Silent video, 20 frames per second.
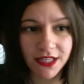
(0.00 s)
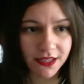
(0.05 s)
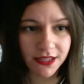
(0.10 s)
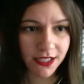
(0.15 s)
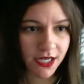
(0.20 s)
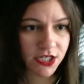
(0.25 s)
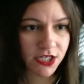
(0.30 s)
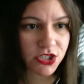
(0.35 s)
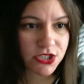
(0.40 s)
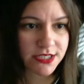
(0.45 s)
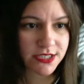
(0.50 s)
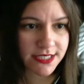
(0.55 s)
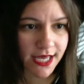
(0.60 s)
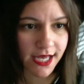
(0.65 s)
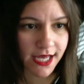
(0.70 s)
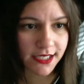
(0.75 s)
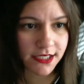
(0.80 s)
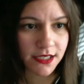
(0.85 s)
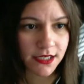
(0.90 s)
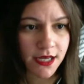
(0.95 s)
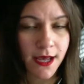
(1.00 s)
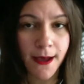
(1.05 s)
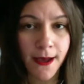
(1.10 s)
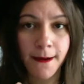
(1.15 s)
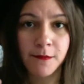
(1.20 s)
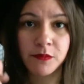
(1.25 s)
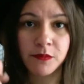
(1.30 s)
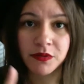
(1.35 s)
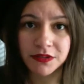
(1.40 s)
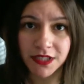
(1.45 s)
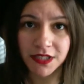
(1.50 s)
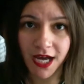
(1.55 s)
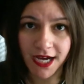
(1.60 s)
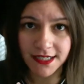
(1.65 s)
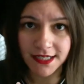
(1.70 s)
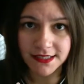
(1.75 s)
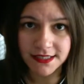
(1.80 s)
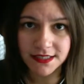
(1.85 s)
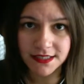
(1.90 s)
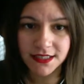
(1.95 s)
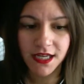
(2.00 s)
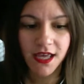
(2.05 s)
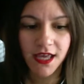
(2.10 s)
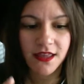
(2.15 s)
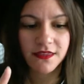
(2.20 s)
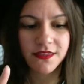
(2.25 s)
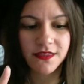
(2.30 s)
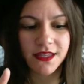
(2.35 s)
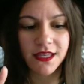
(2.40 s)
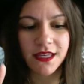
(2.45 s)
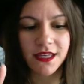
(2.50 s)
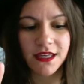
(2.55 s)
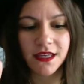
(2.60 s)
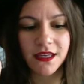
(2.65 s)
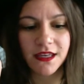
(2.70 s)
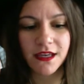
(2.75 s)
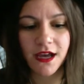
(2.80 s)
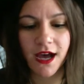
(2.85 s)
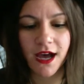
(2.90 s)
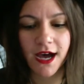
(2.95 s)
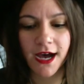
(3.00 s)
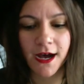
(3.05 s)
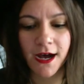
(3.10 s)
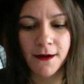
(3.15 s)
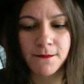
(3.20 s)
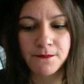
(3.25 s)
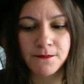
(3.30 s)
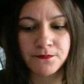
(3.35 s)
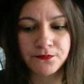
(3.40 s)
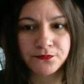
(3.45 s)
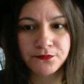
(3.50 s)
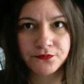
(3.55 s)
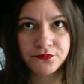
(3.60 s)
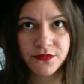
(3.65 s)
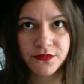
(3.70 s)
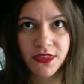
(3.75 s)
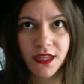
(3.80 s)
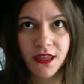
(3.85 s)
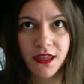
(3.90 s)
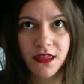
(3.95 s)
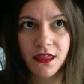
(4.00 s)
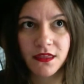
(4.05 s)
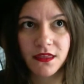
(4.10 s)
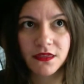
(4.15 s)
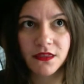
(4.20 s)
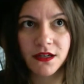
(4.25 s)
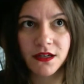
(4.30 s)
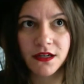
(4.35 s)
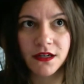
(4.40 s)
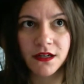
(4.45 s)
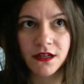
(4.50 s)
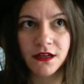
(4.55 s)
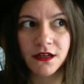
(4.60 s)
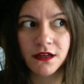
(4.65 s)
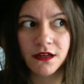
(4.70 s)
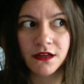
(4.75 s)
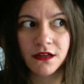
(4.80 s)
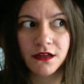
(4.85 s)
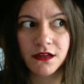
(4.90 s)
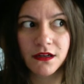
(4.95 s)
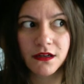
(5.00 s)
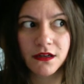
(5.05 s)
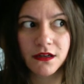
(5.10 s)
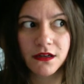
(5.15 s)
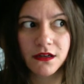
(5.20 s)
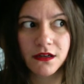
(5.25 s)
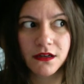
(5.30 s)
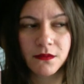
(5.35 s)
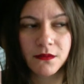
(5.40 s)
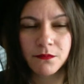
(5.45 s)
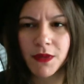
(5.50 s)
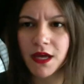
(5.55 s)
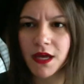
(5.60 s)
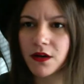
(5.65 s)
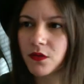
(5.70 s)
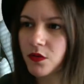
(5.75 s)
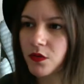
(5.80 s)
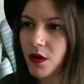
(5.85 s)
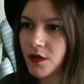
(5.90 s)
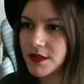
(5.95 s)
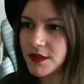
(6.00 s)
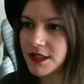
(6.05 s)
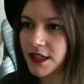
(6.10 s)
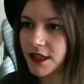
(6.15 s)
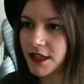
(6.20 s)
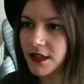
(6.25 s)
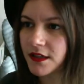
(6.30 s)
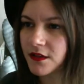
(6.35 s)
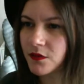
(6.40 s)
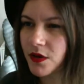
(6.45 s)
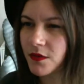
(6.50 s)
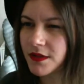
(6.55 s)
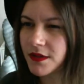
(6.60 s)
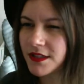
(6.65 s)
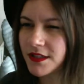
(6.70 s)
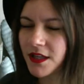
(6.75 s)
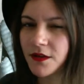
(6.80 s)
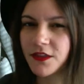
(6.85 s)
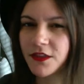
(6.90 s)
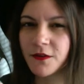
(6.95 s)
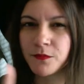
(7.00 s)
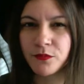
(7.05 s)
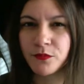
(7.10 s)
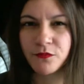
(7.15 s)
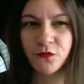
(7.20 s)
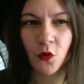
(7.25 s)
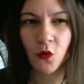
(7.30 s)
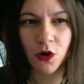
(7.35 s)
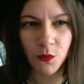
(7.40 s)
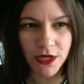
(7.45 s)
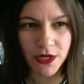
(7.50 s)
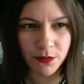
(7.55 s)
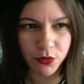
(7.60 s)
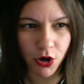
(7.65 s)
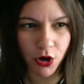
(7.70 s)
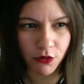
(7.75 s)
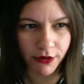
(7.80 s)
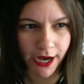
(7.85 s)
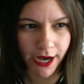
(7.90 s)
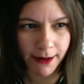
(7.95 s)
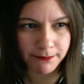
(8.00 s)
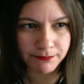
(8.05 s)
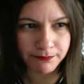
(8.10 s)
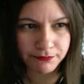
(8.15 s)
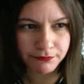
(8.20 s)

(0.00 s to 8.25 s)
that i just said plus the um, the what was i gonna what was the the four week program